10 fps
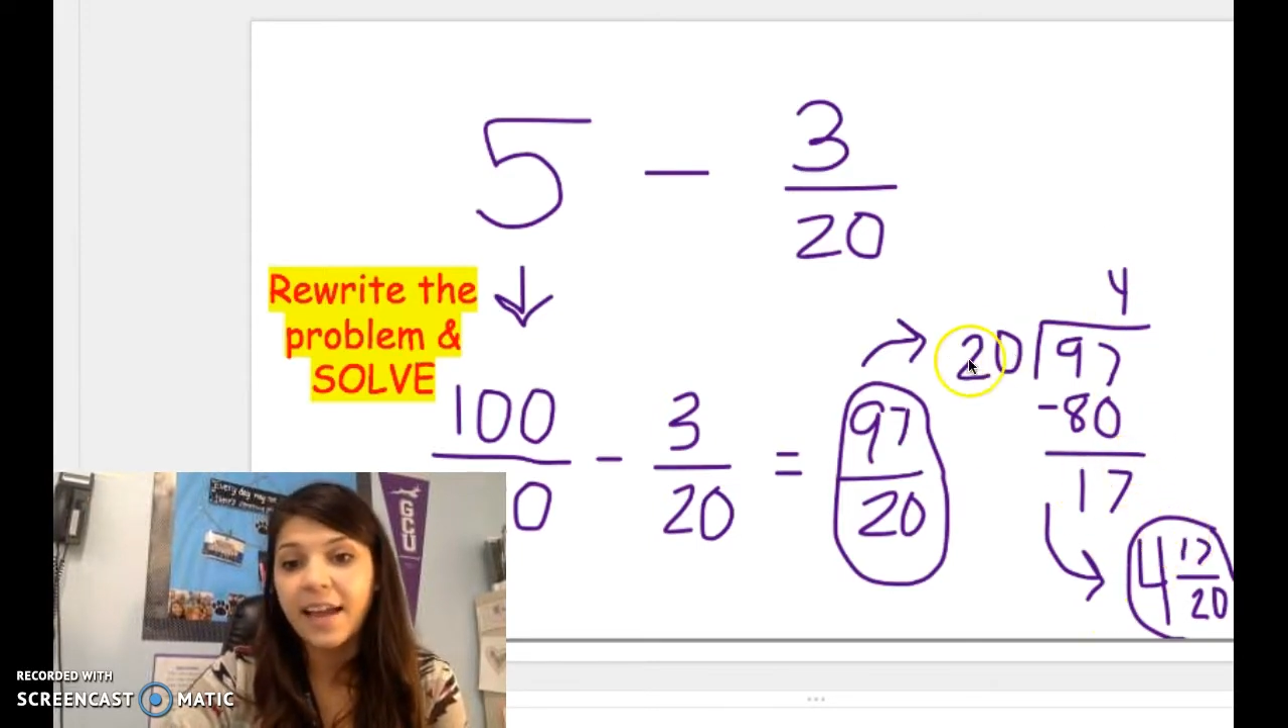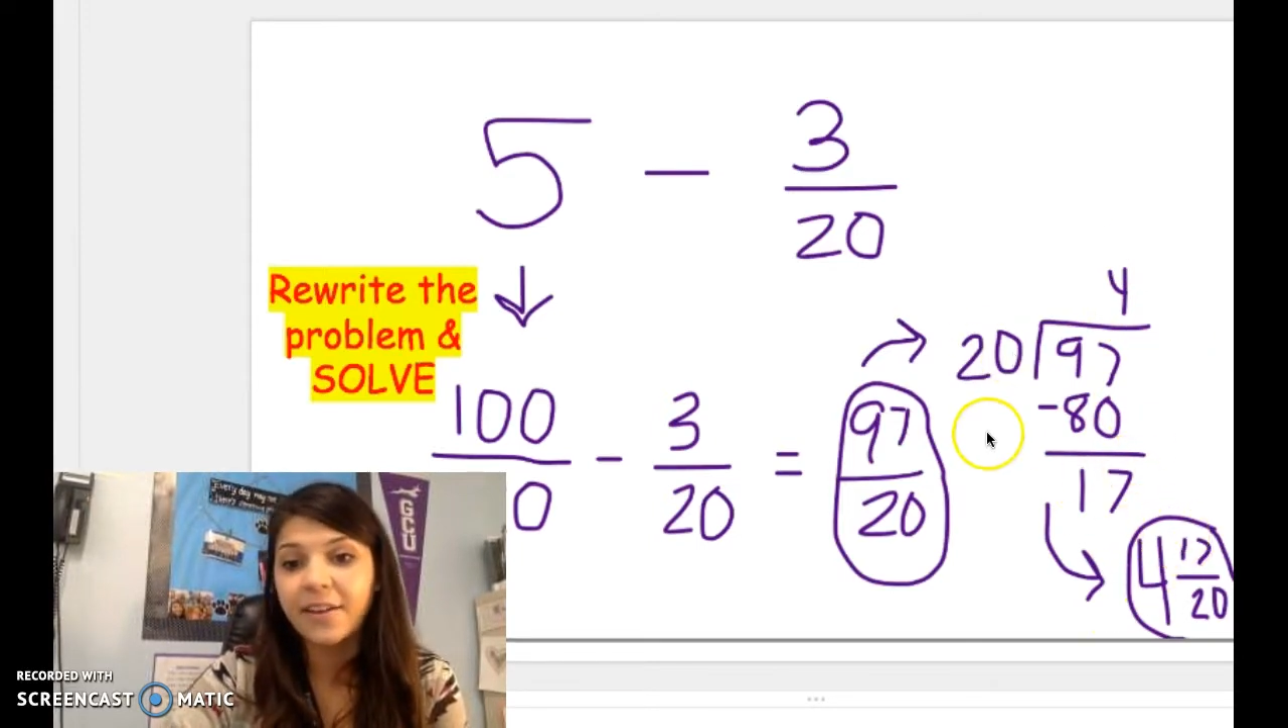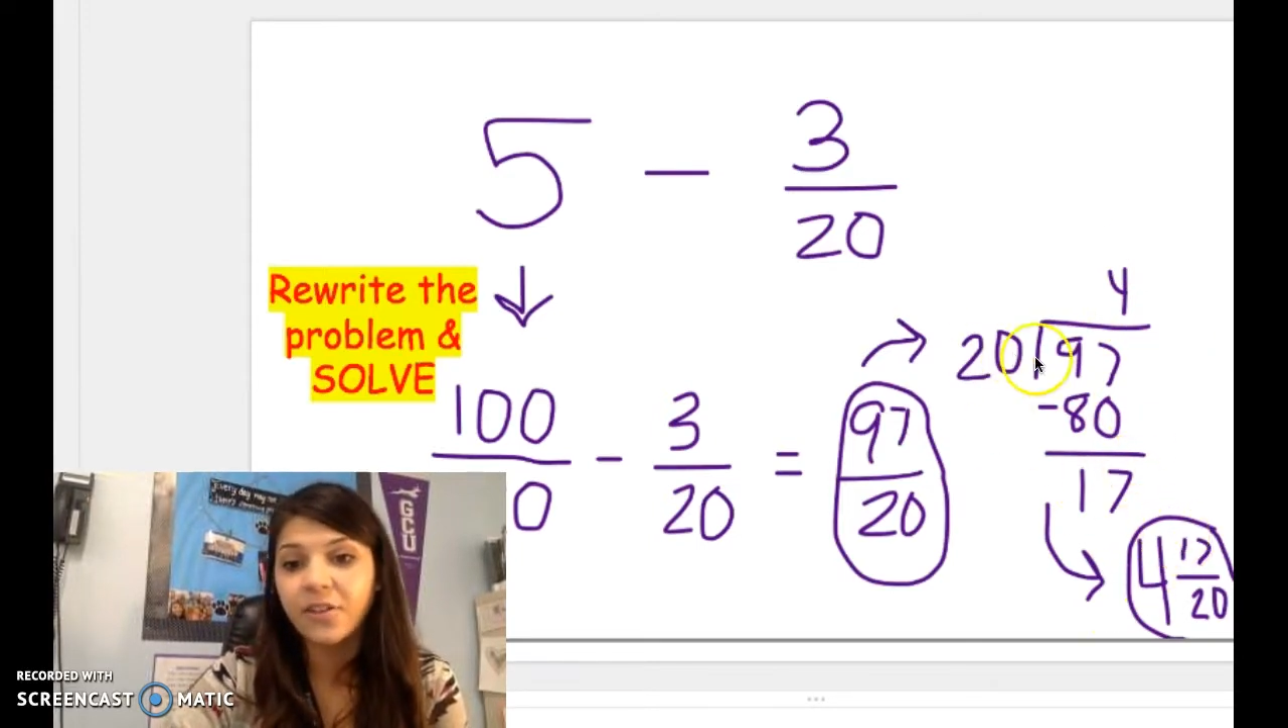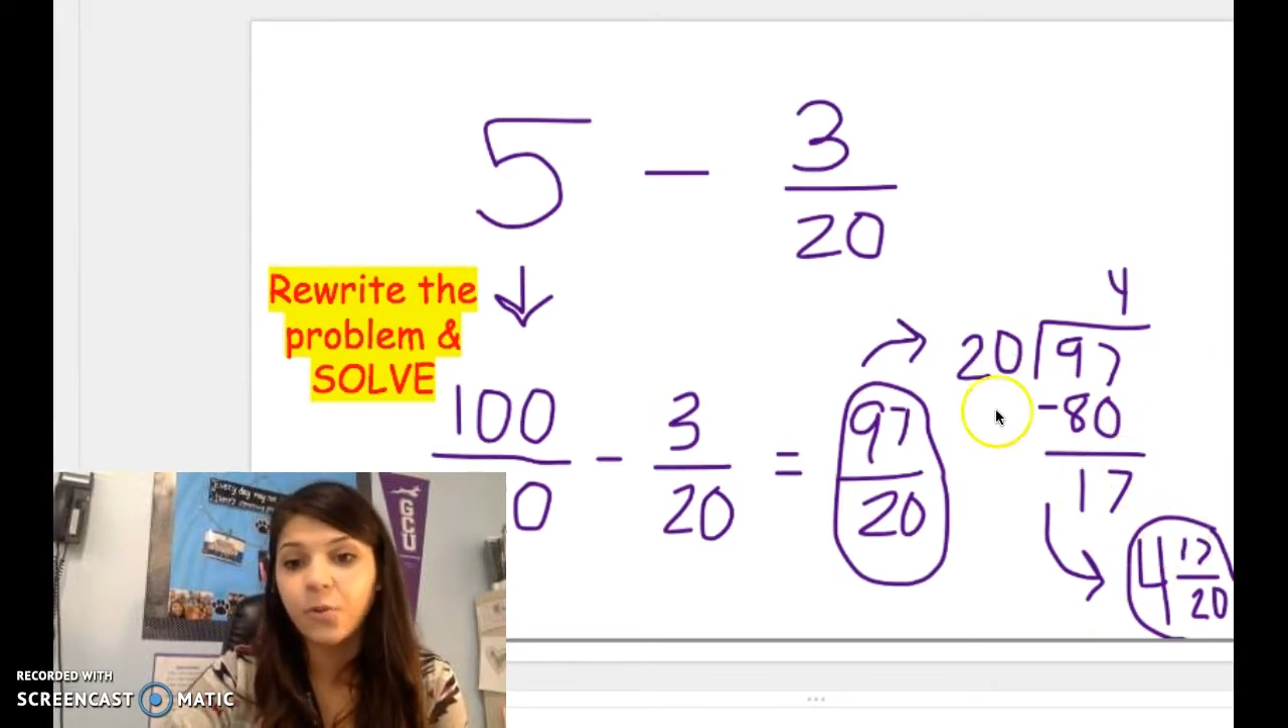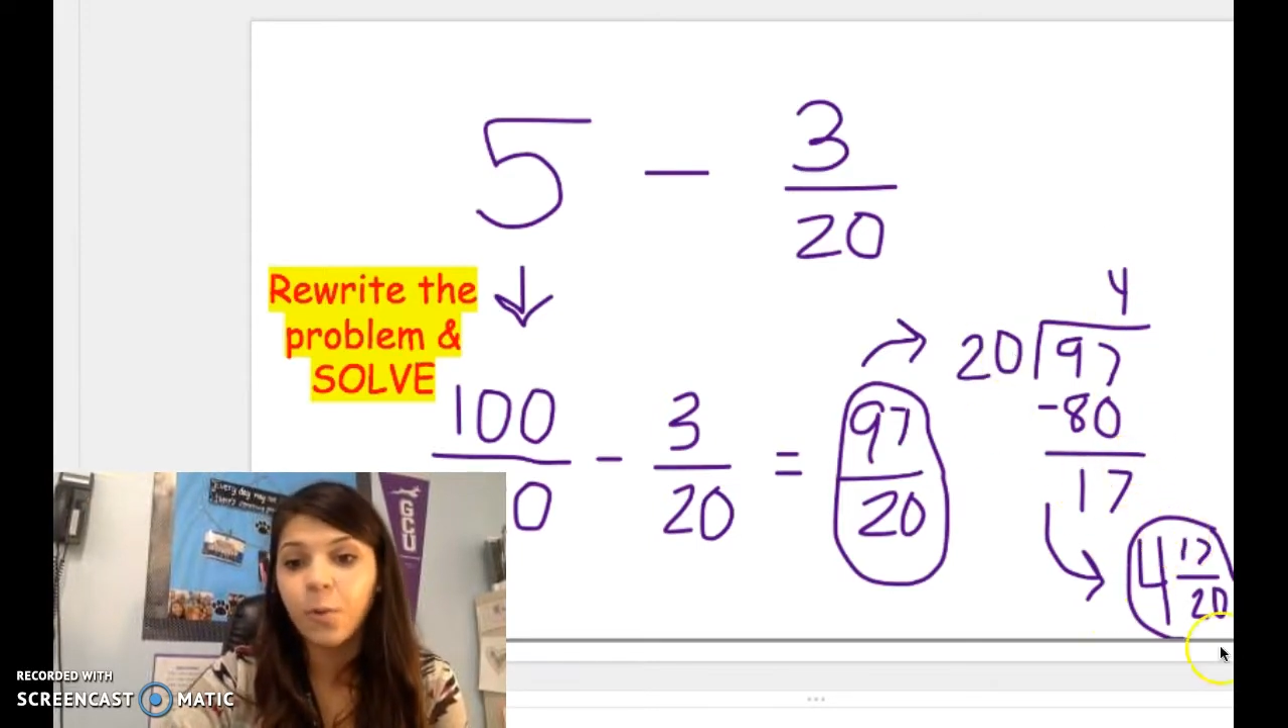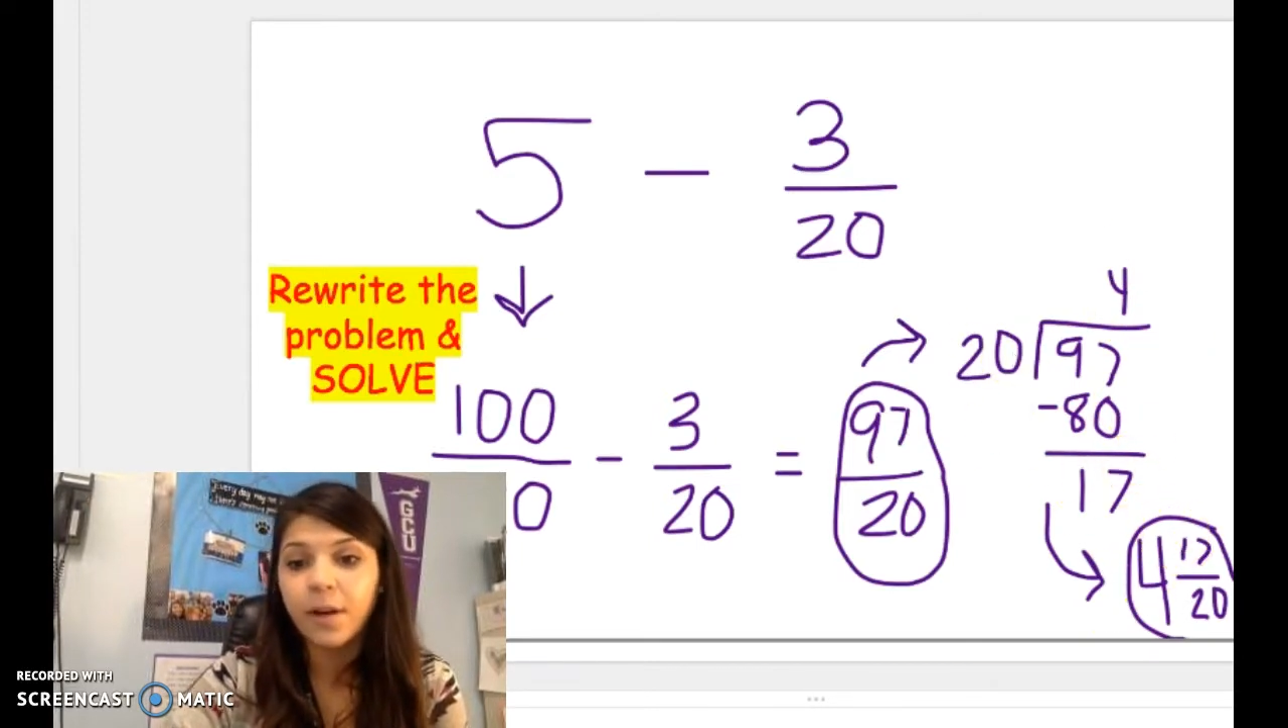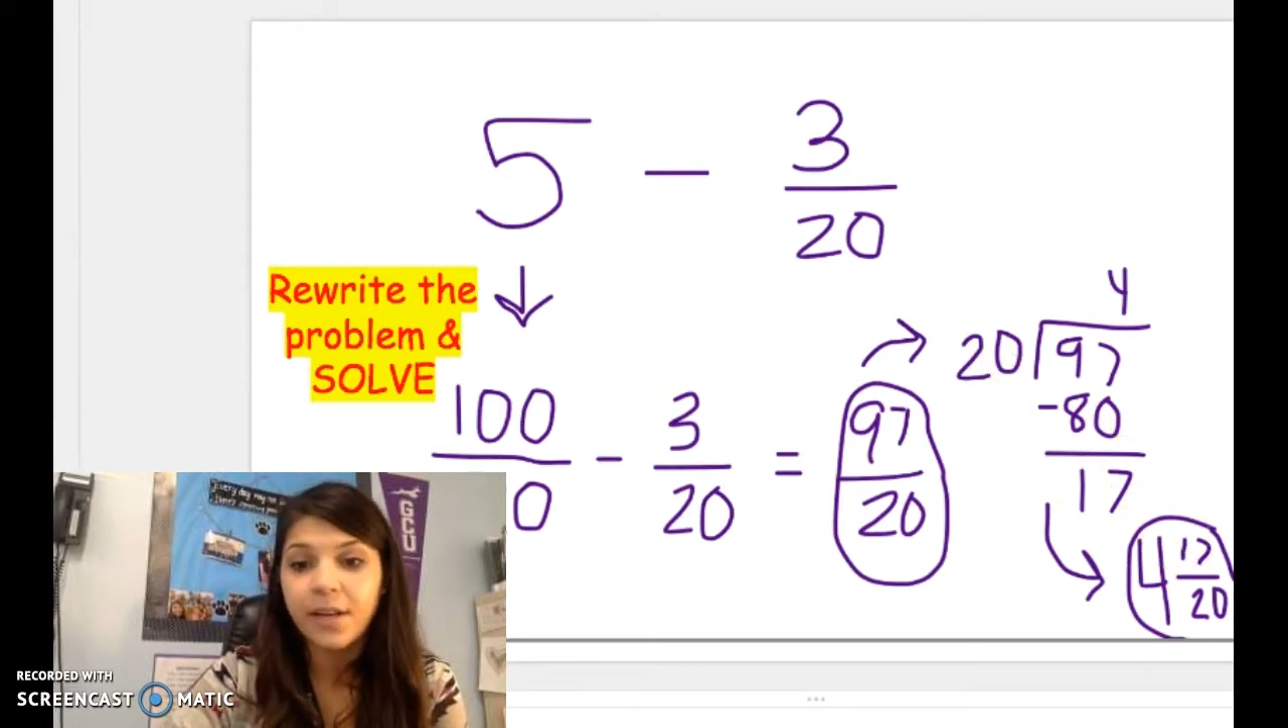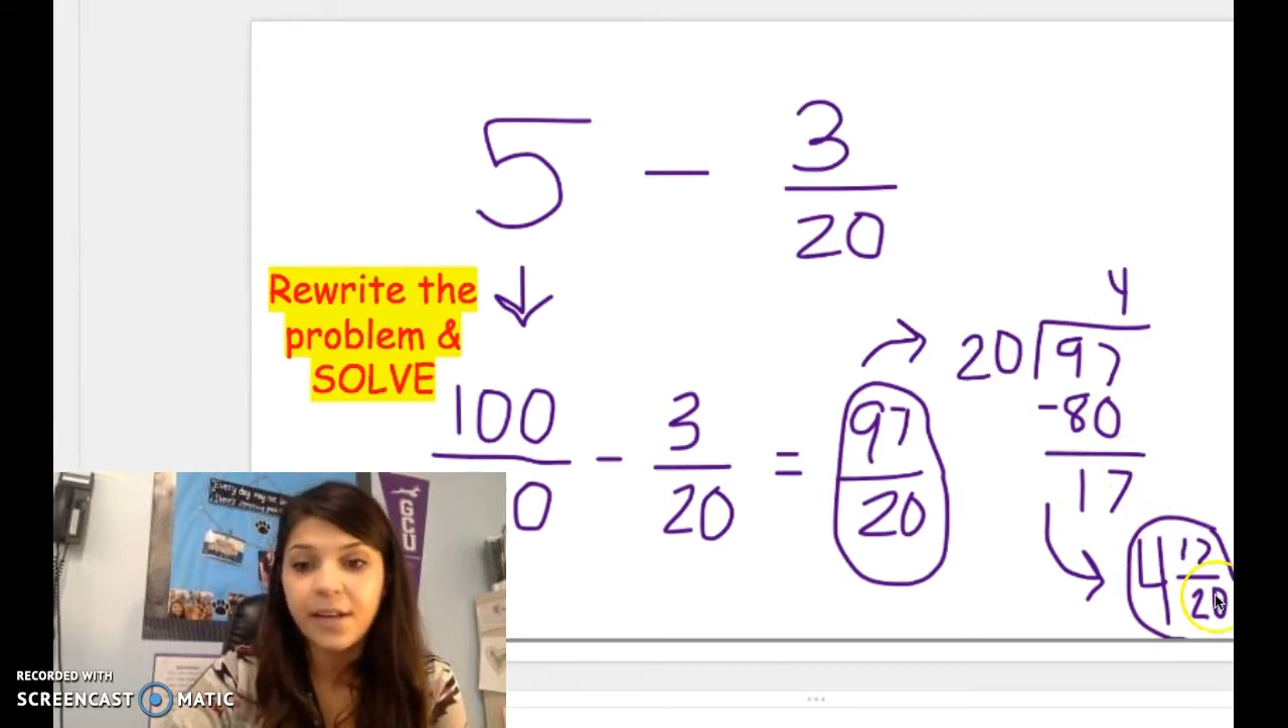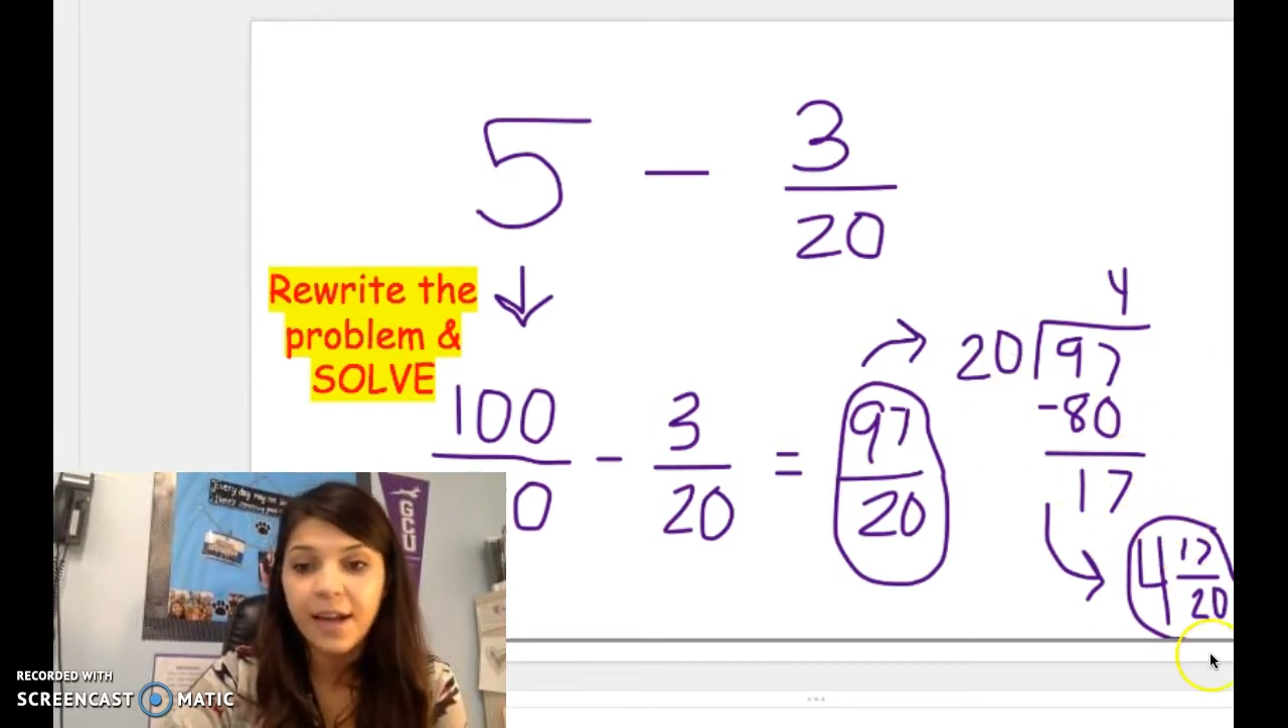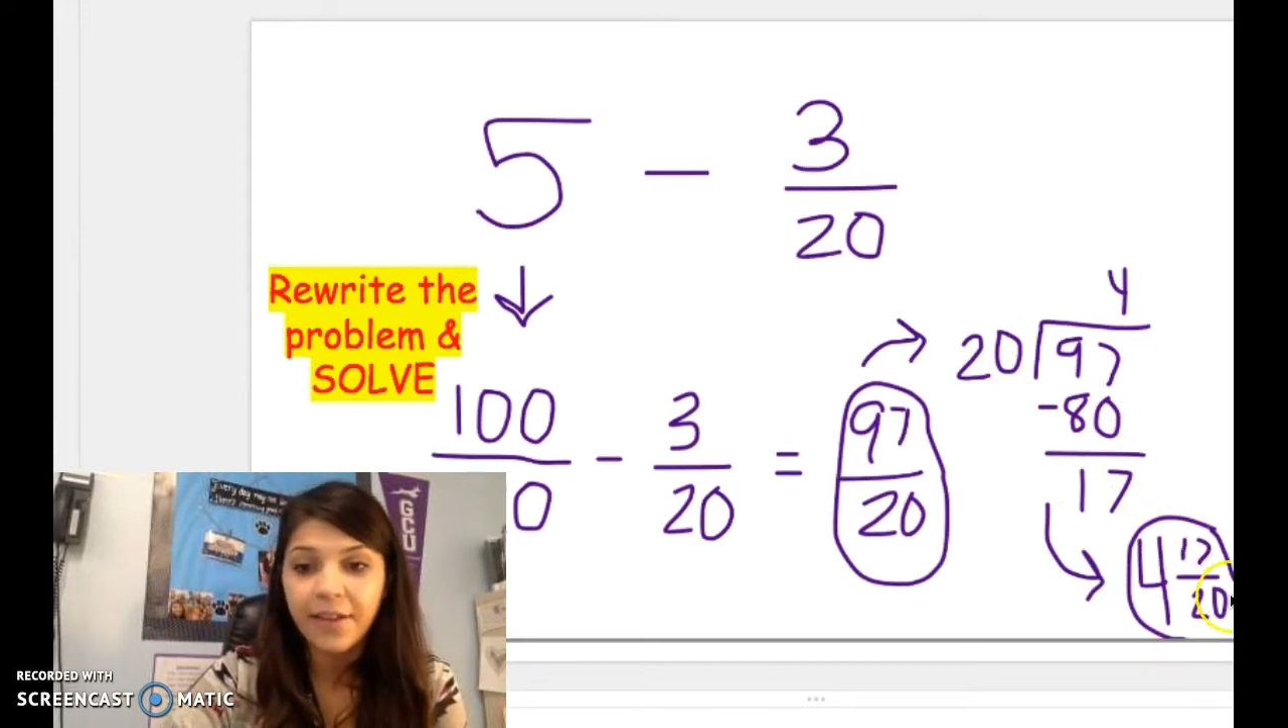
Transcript: and 20